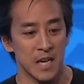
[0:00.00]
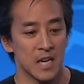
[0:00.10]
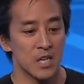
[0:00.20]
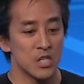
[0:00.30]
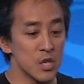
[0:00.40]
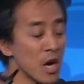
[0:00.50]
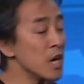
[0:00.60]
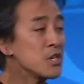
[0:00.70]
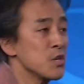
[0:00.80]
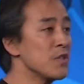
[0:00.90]
to
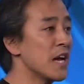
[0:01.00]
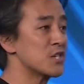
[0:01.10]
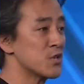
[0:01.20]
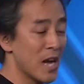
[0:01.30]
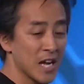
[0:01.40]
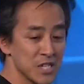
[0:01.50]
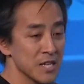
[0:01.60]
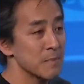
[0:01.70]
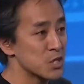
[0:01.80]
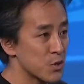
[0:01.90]
undo that tragedy and
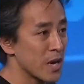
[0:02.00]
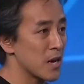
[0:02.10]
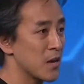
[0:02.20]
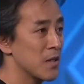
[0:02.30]
betrayal